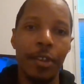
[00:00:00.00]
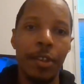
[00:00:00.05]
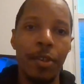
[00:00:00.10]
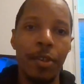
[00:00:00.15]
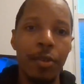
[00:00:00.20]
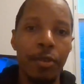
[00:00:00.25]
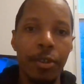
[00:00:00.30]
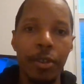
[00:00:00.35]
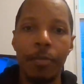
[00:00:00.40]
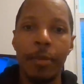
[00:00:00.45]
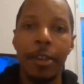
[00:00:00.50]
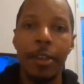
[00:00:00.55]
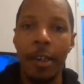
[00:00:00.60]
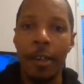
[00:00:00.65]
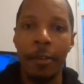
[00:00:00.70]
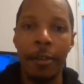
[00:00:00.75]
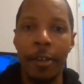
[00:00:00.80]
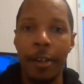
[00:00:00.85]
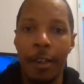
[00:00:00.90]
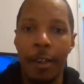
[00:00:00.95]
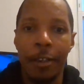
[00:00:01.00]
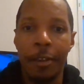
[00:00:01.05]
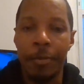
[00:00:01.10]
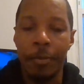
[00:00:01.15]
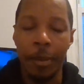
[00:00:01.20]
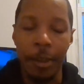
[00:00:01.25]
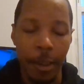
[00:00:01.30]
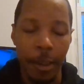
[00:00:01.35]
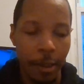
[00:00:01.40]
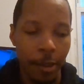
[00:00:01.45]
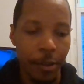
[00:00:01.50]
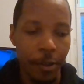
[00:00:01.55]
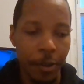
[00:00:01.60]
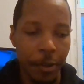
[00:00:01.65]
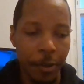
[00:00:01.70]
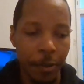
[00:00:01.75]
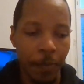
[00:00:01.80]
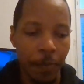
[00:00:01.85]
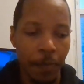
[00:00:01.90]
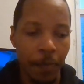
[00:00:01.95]
you should be telling your husband
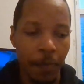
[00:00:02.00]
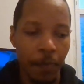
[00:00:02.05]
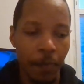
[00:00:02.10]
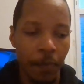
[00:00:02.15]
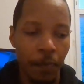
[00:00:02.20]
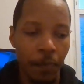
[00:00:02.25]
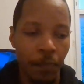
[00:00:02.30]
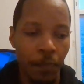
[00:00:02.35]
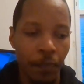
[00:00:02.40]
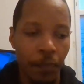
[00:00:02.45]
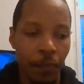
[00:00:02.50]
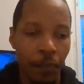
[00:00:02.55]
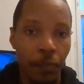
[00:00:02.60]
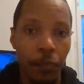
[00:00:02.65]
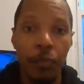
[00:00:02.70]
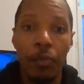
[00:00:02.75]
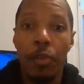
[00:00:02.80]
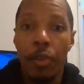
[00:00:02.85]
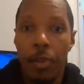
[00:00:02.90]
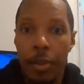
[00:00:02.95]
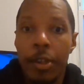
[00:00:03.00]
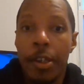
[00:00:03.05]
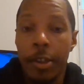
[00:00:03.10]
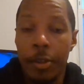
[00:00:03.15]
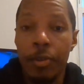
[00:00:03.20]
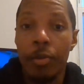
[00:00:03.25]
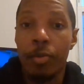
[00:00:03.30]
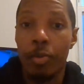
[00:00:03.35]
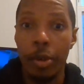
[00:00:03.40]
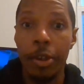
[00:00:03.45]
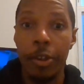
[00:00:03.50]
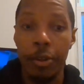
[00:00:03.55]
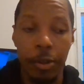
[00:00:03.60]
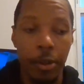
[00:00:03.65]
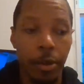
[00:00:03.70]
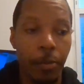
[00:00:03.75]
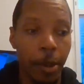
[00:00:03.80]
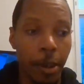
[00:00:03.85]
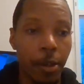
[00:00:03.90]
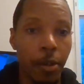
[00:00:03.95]
this. This is what you
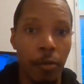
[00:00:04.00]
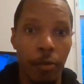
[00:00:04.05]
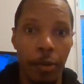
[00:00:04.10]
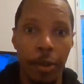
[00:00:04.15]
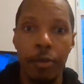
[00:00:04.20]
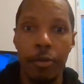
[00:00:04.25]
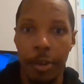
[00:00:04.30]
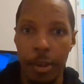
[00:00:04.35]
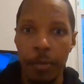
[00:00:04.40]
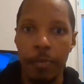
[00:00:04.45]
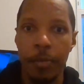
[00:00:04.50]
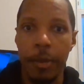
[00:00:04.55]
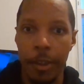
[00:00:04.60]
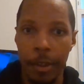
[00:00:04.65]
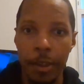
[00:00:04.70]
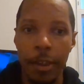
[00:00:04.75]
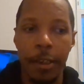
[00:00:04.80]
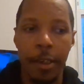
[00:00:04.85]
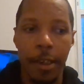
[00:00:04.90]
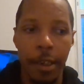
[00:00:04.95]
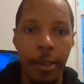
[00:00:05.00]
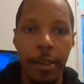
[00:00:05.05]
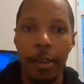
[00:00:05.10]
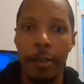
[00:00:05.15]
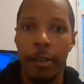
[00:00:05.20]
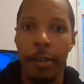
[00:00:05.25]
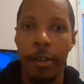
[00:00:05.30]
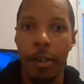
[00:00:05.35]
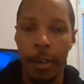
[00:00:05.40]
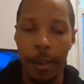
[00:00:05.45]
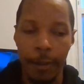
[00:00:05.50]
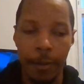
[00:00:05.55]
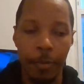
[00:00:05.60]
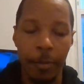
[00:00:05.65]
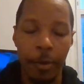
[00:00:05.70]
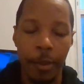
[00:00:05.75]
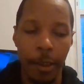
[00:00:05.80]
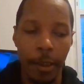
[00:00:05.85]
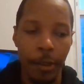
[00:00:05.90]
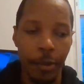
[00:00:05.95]
should be doing. You should be sitting there telling your
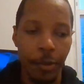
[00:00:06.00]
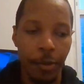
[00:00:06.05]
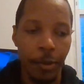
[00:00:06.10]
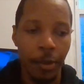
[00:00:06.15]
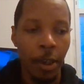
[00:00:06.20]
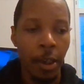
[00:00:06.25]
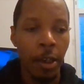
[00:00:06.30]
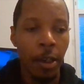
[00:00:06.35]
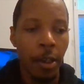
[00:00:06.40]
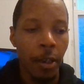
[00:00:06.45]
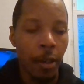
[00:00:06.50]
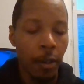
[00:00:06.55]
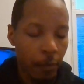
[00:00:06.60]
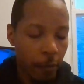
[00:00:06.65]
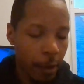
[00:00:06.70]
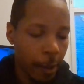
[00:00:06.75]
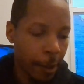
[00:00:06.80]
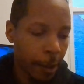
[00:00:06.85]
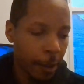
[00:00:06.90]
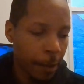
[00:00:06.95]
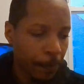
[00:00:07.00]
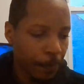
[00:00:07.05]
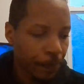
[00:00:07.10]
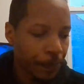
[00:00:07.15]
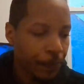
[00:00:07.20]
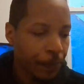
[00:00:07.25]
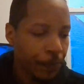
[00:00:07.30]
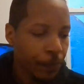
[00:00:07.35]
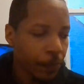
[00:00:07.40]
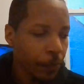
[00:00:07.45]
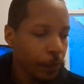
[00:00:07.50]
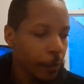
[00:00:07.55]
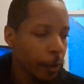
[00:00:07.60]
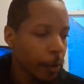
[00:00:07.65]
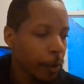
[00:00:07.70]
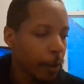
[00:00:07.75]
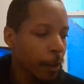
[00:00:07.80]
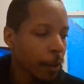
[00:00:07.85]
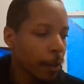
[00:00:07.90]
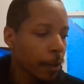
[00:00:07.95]
husband this, right?
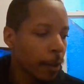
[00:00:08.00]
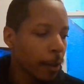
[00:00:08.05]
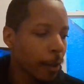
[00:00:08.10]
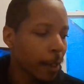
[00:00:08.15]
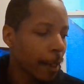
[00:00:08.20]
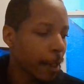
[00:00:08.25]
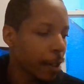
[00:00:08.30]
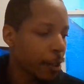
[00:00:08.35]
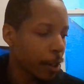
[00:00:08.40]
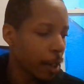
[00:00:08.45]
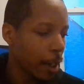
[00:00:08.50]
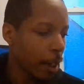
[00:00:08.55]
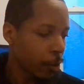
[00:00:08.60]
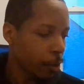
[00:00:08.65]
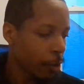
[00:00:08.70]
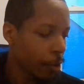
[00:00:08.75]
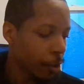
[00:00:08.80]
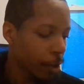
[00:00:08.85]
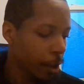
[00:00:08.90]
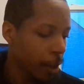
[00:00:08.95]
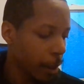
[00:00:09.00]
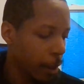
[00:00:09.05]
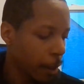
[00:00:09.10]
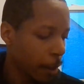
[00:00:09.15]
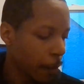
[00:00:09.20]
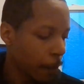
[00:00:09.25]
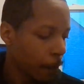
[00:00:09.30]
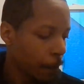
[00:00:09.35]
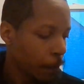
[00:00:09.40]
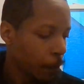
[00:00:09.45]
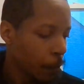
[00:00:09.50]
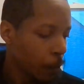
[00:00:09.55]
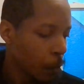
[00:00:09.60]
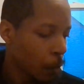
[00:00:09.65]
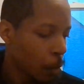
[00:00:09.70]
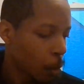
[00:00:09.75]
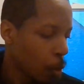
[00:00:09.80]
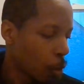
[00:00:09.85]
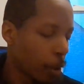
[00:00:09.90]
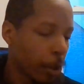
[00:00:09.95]
I guess interesting
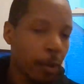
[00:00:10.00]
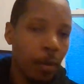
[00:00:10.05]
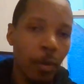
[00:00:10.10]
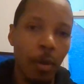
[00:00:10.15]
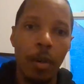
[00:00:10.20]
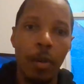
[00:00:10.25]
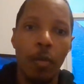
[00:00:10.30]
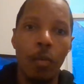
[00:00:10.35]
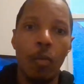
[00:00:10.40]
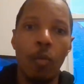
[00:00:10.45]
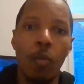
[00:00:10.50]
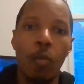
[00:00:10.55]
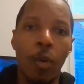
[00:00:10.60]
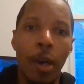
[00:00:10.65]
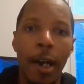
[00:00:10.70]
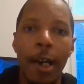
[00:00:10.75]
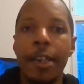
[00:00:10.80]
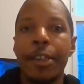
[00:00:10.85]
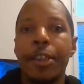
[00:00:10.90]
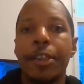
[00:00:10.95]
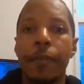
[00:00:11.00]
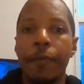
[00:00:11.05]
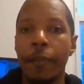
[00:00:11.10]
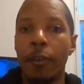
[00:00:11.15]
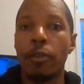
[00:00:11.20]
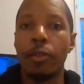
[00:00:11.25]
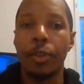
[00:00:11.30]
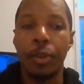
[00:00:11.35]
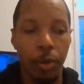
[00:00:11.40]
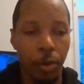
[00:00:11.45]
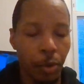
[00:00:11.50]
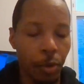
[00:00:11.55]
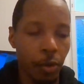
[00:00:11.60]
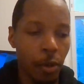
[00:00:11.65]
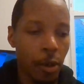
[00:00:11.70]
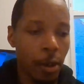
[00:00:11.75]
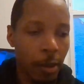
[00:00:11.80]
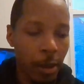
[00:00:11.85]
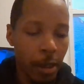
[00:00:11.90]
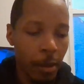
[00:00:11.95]
on why she feels so
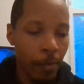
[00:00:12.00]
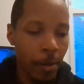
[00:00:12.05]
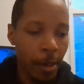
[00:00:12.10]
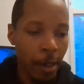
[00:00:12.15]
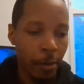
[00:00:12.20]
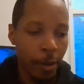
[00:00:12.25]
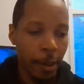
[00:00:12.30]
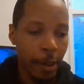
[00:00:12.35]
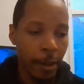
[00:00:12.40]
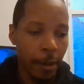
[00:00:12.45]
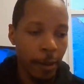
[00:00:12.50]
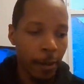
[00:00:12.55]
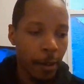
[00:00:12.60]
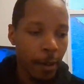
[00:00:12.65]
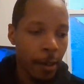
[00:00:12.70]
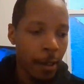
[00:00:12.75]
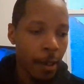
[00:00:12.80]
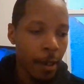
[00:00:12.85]
strongly about it,